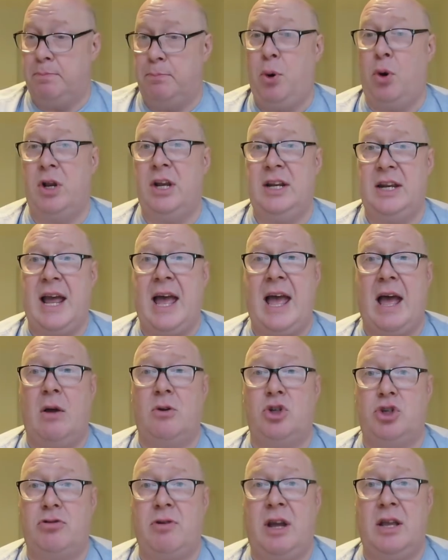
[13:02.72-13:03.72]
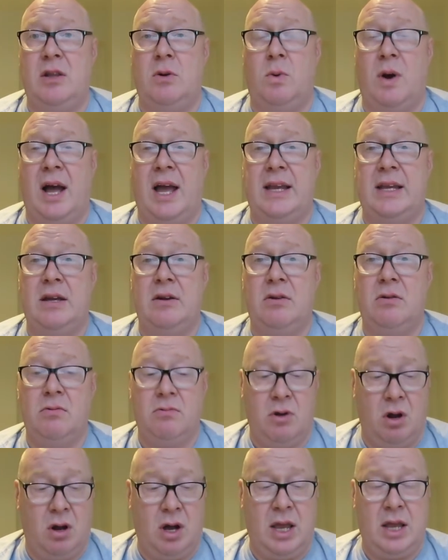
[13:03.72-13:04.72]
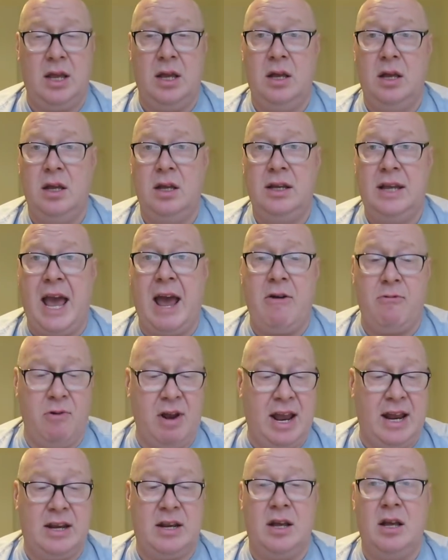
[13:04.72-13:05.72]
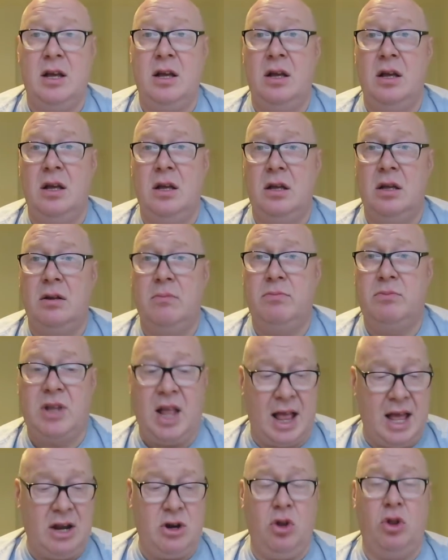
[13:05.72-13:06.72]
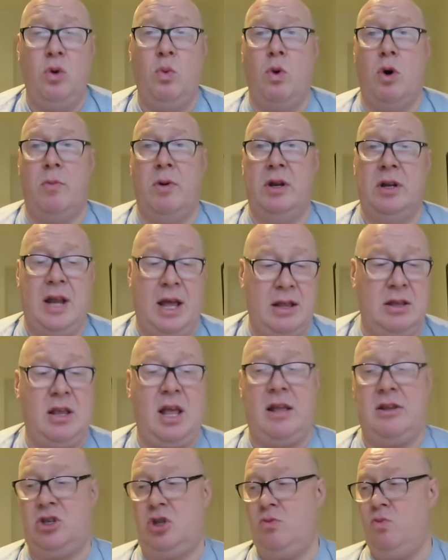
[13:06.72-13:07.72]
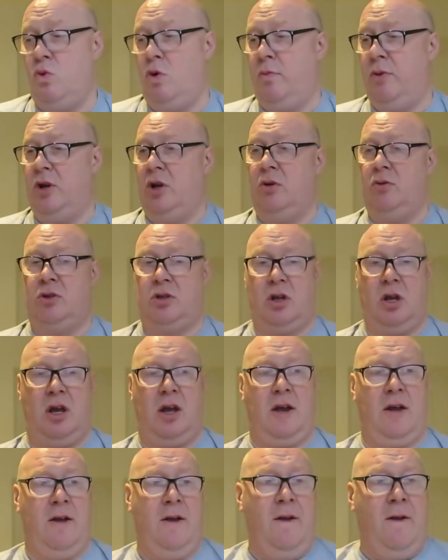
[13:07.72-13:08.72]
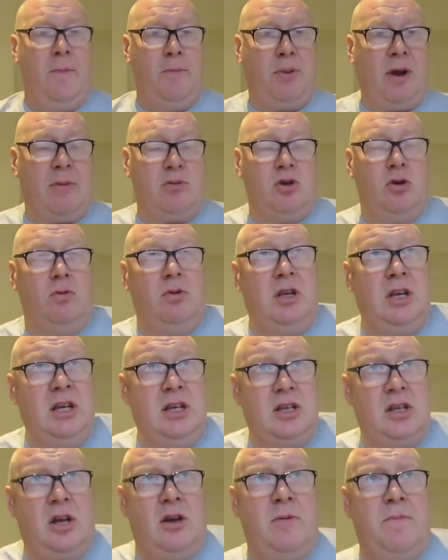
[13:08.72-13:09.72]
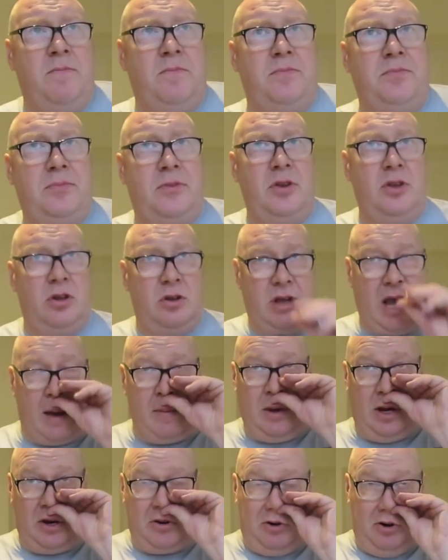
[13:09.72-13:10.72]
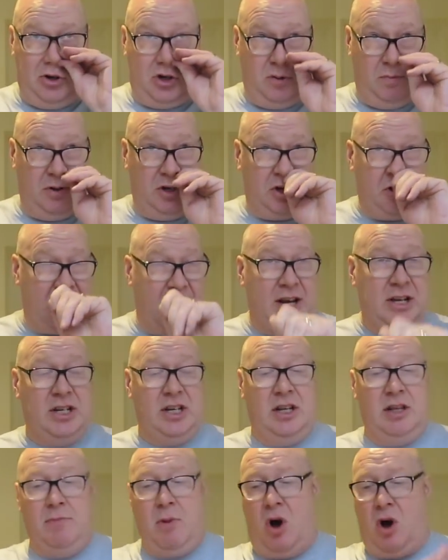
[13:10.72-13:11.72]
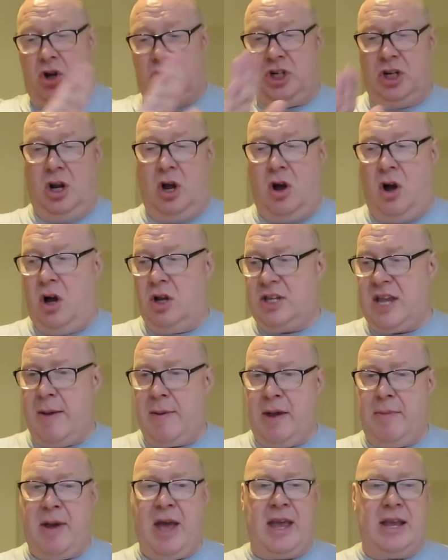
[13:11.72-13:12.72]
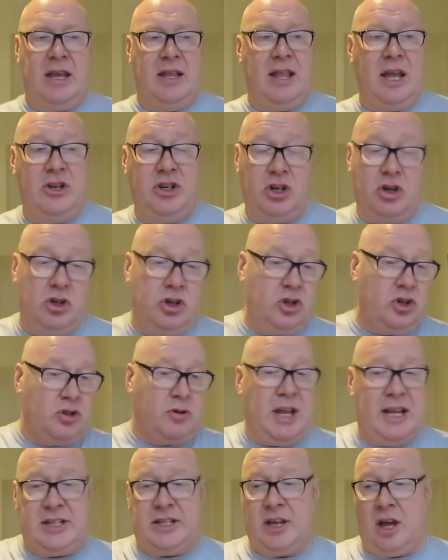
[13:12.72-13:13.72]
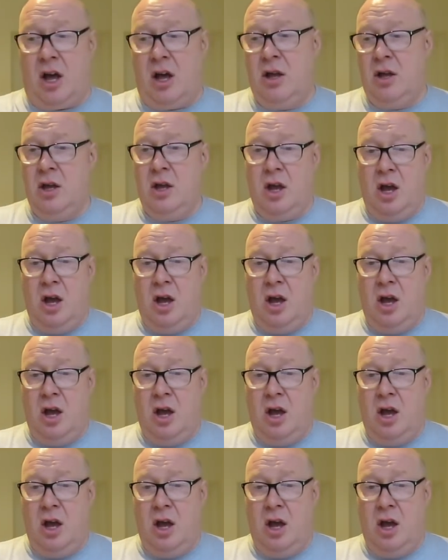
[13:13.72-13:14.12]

putting down straight away, right? Get rid. Let another woman, let some woman who's, perhaps all these, cabin crew should be trained in martial arts, MMA, and then she could have just hit her